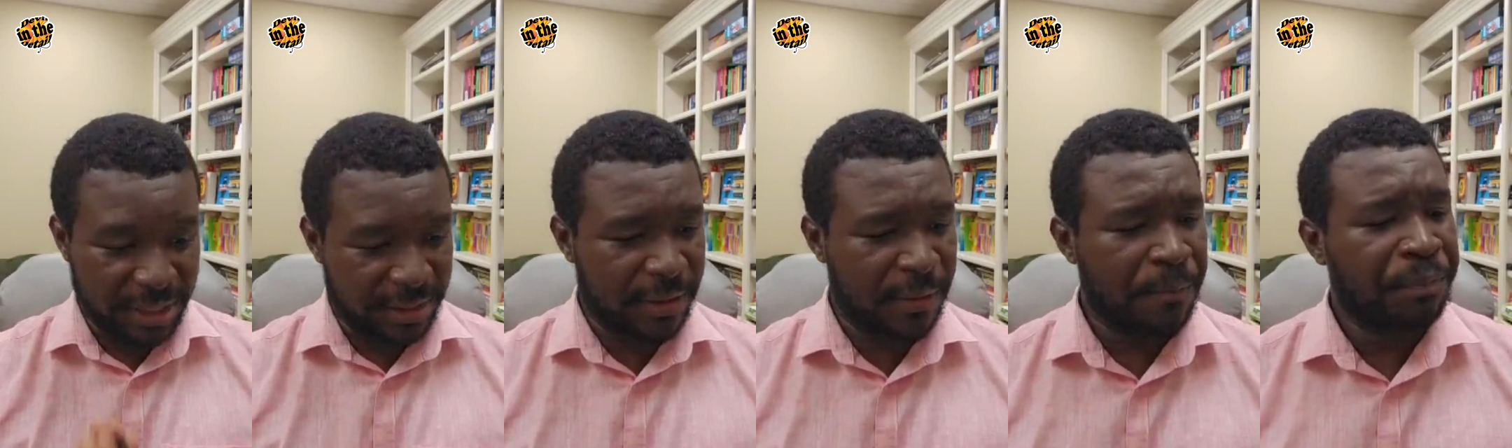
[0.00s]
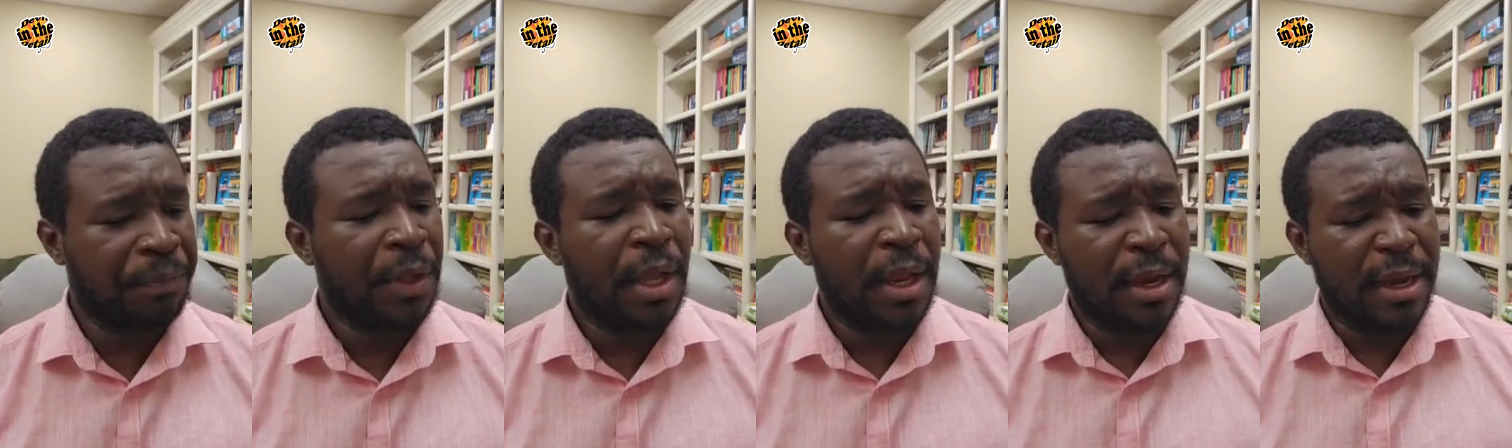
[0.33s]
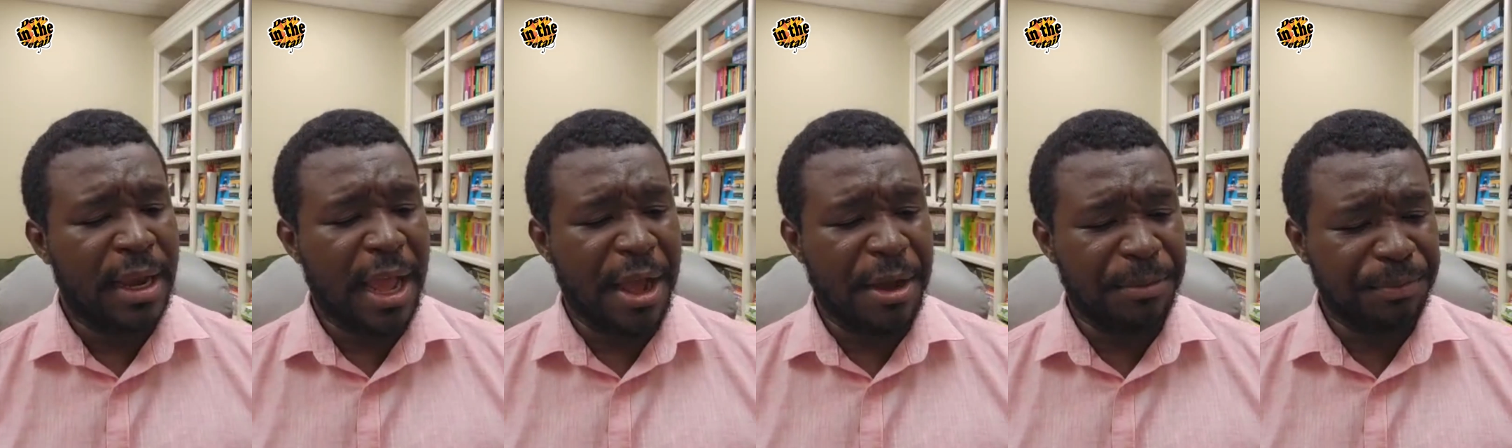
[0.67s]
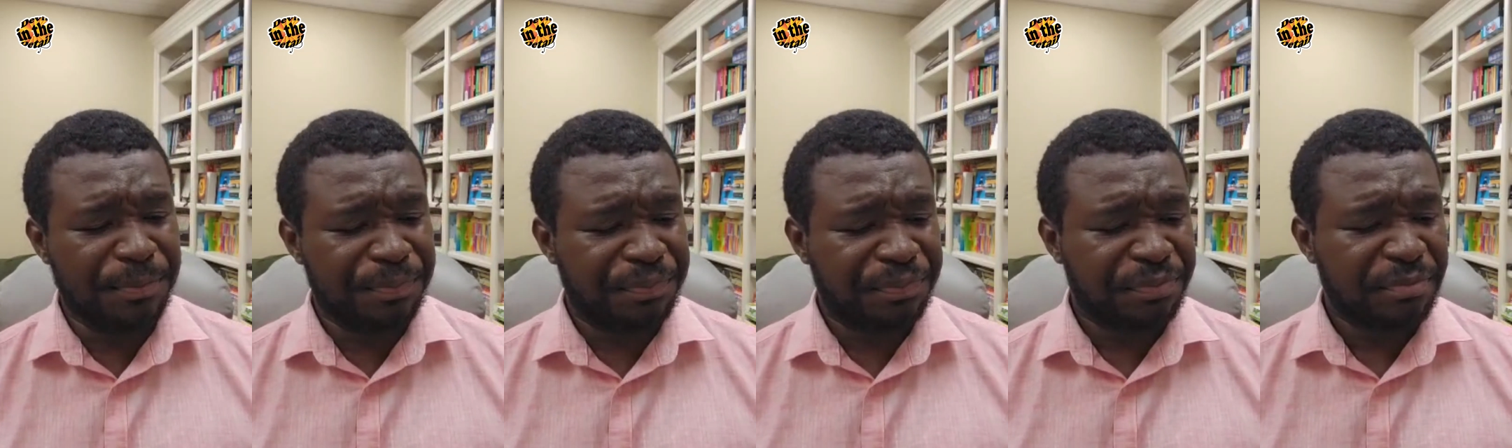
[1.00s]
risk.
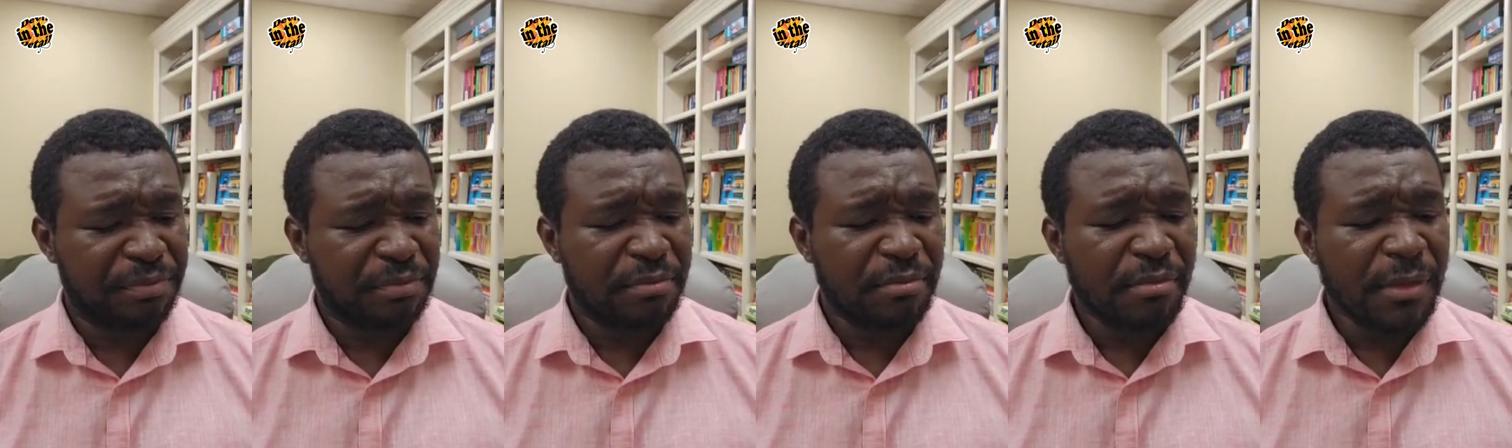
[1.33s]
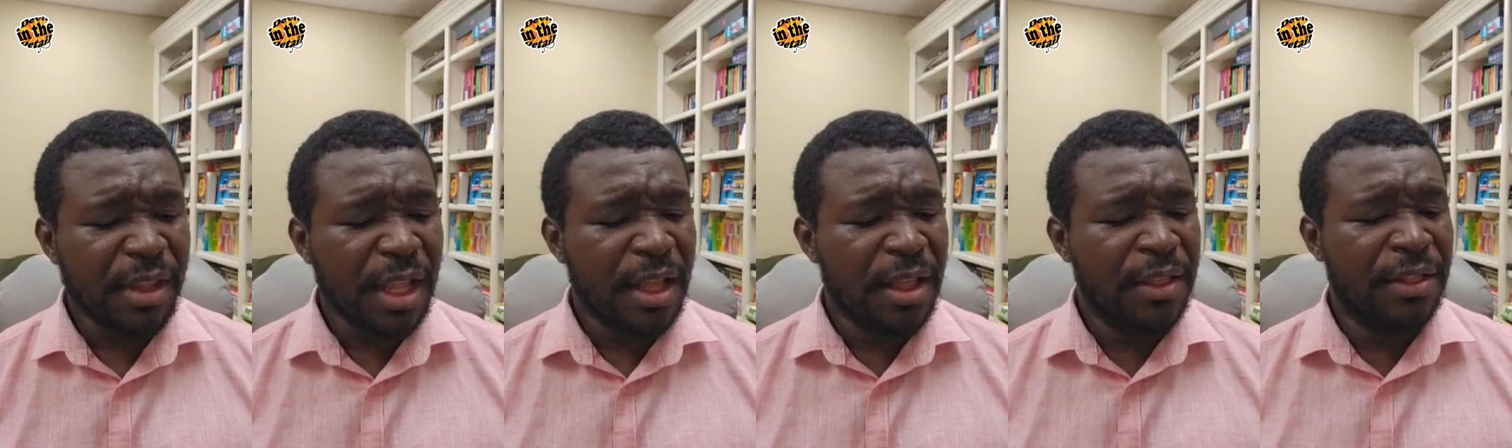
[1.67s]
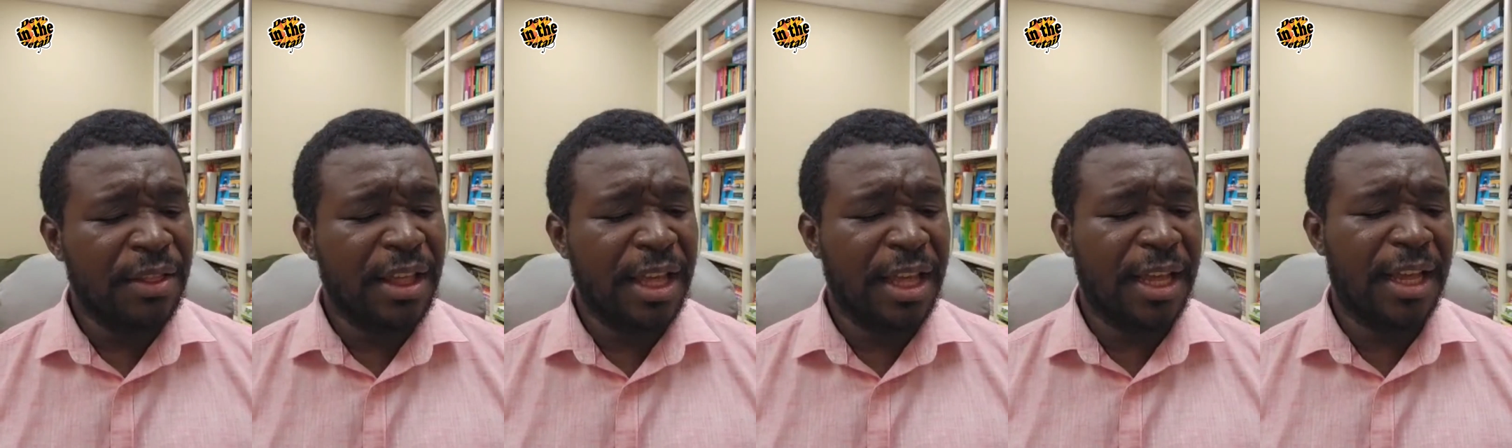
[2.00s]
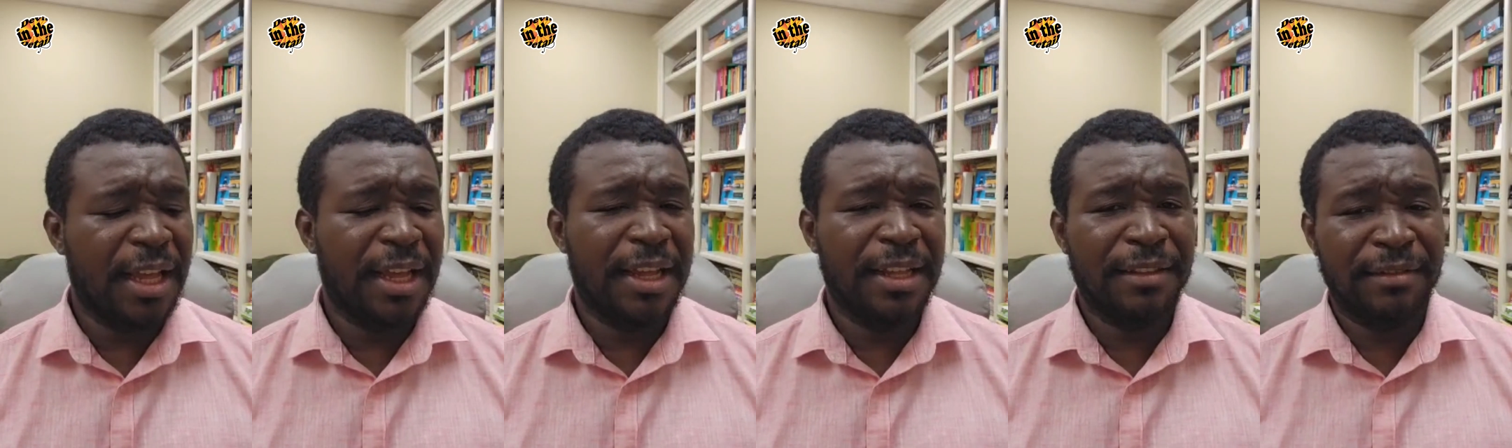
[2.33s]
Now,
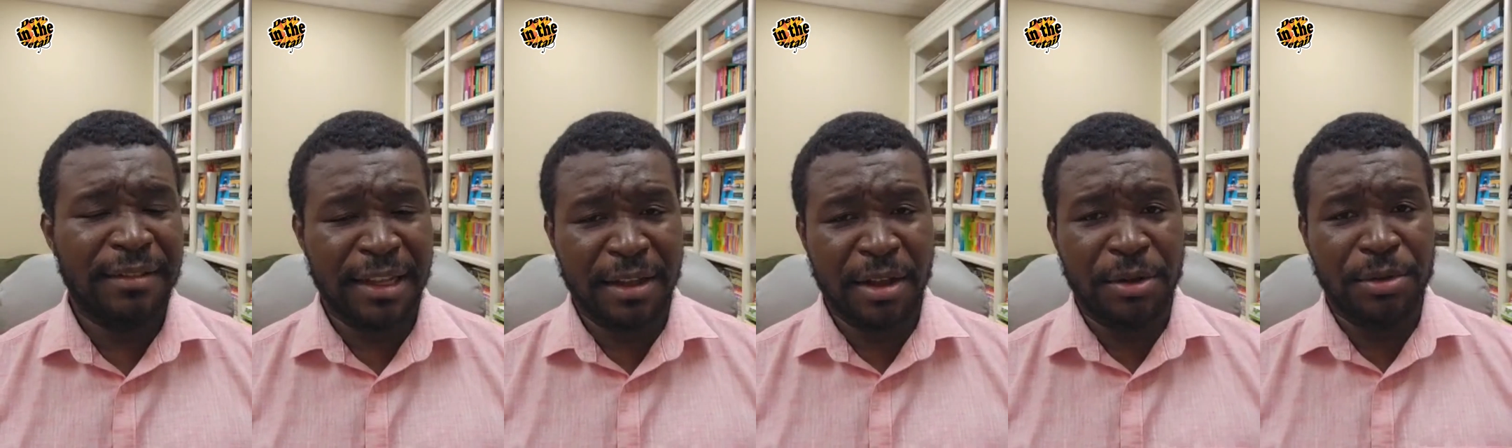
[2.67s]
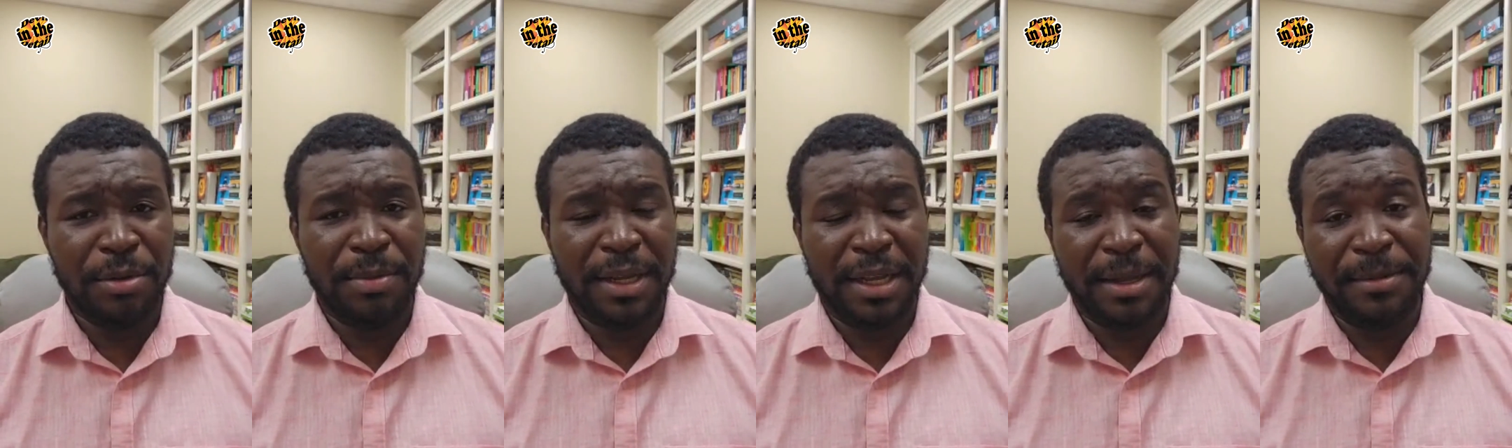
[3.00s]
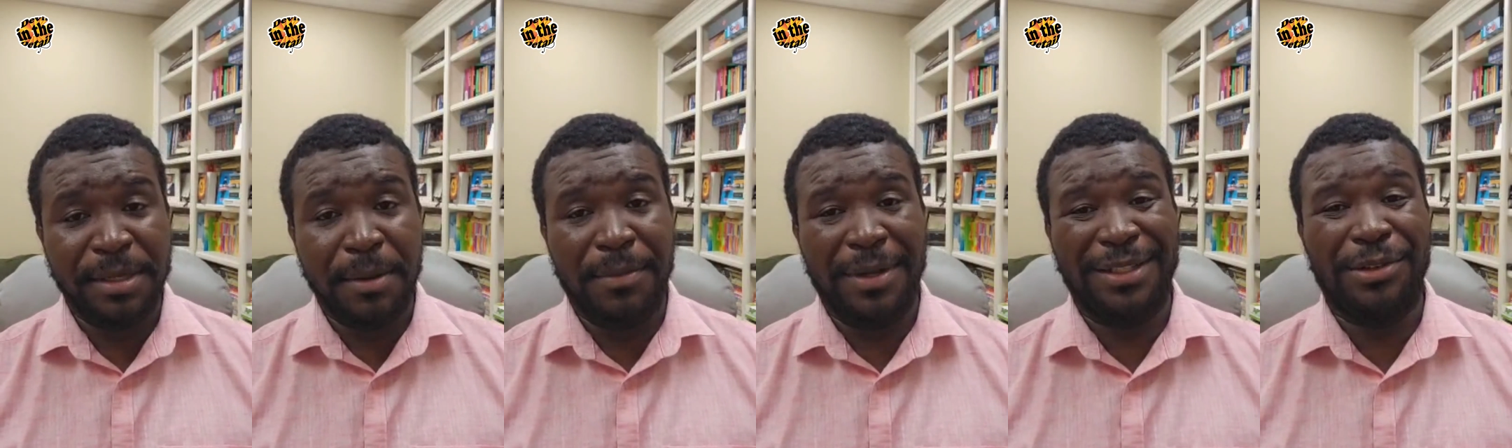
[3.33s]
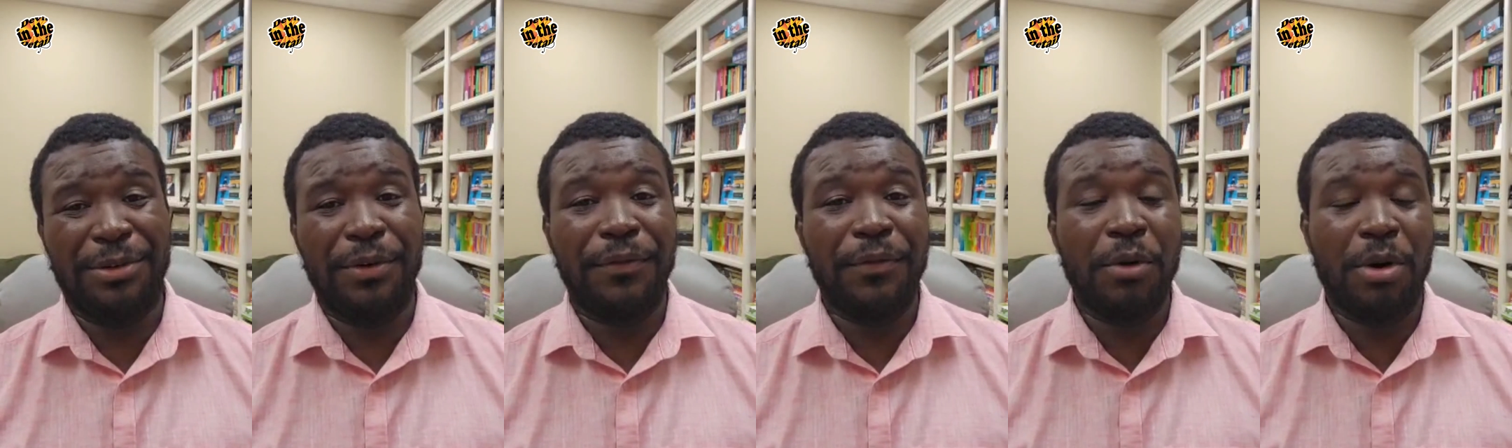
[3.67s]
the thing also becomes a
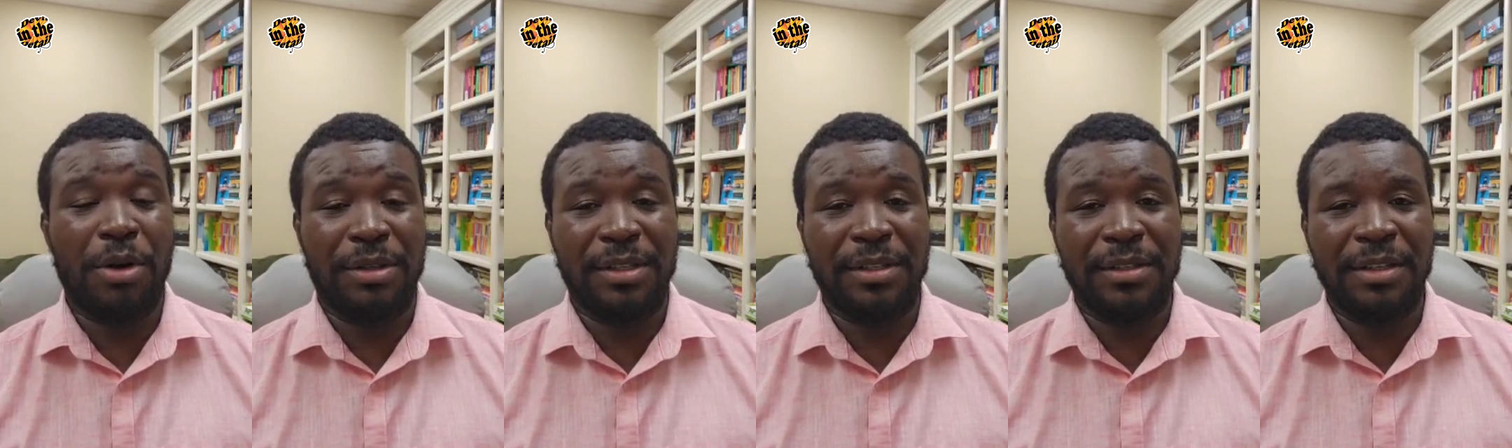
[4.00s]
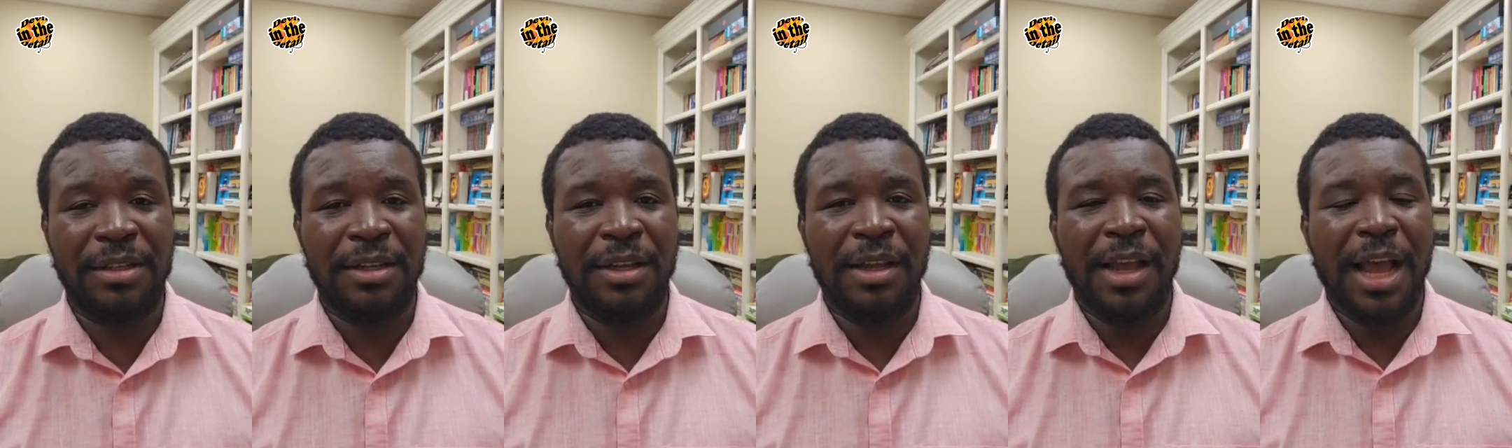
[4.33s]
matter of cost.